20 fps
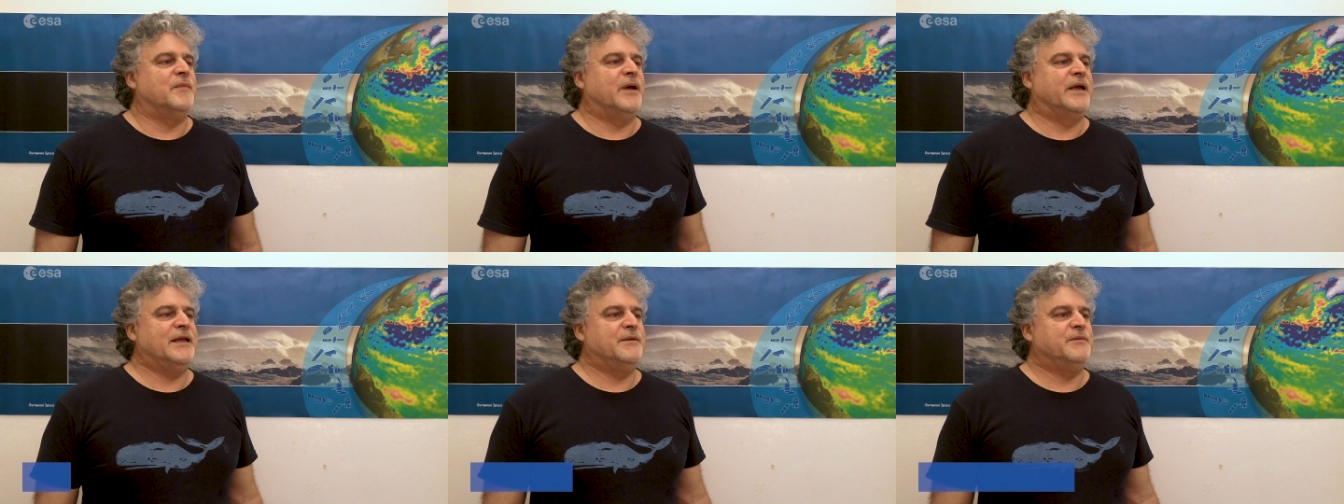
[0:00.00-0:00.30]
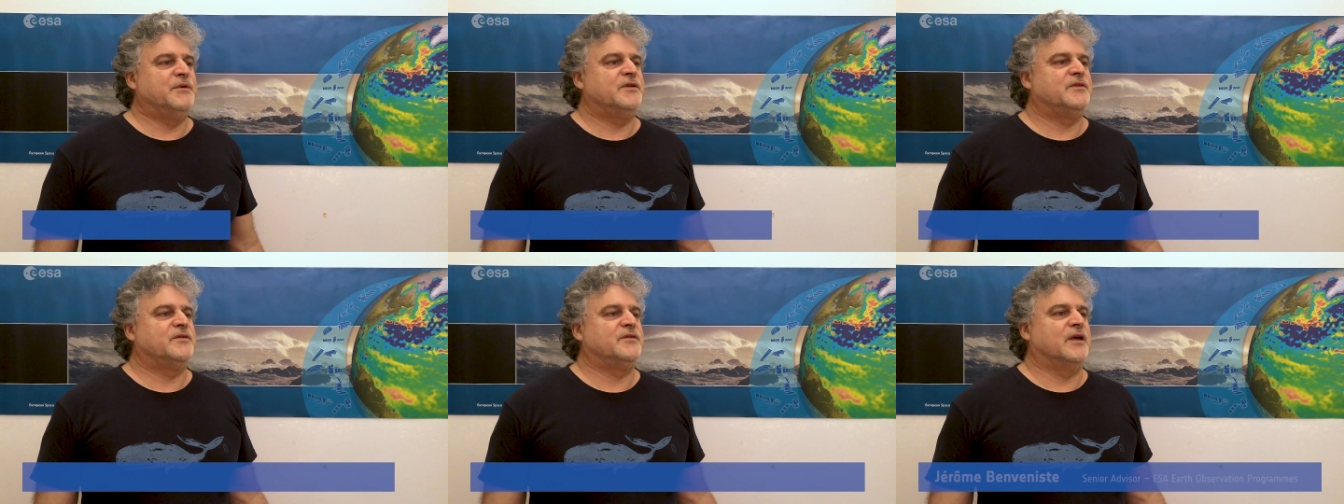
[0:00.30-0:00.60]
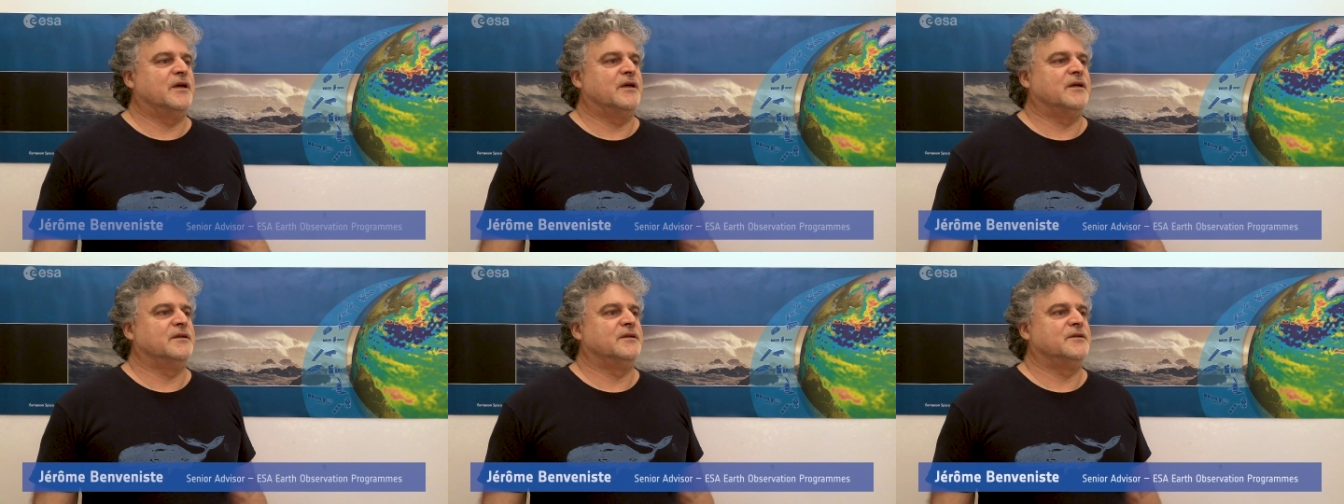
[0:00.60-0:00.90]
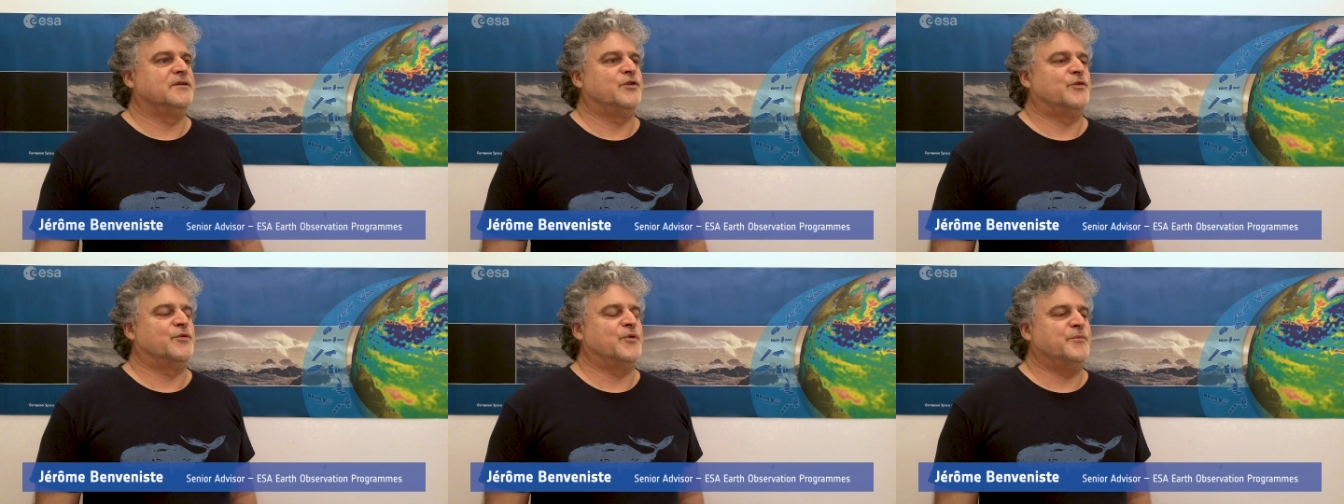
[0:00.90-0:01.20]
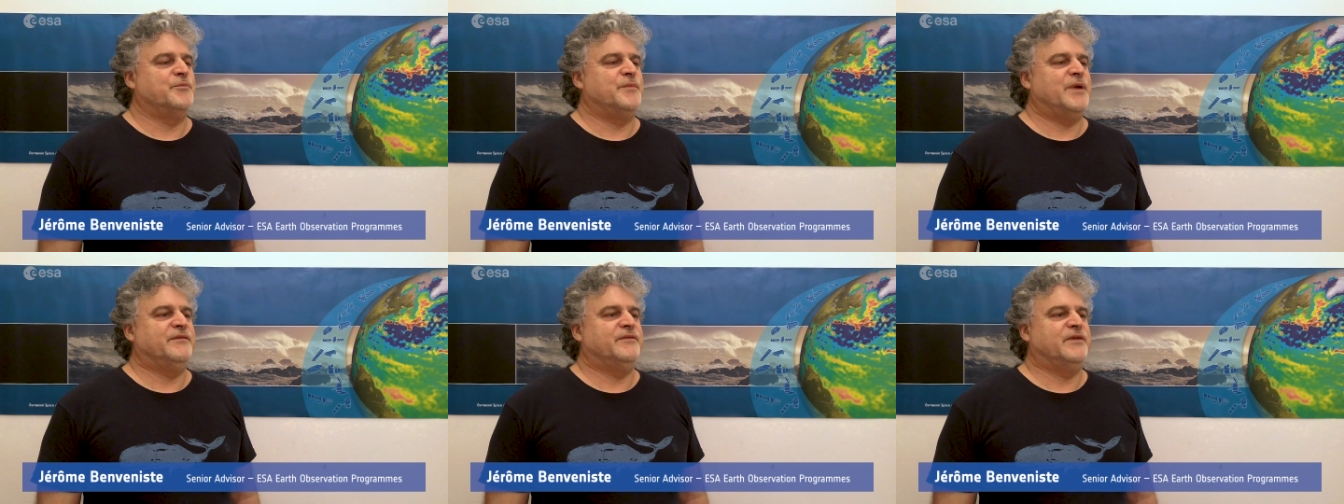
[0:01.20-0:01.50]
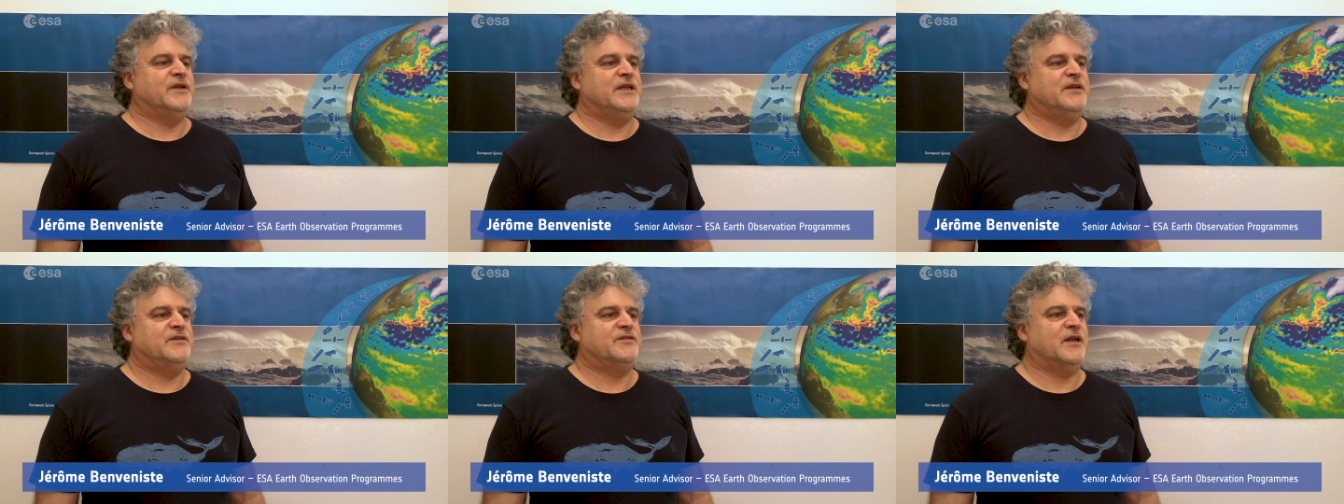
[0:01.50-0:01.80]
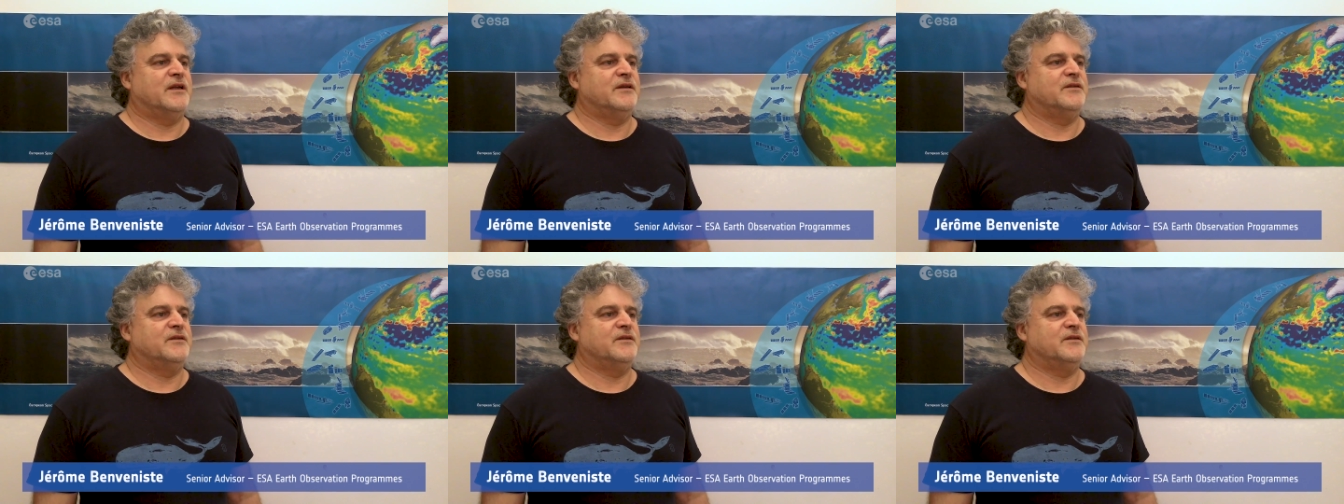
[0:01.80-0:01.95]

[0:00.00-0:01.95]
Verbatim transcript: My name is uh, Jerome Benveniste.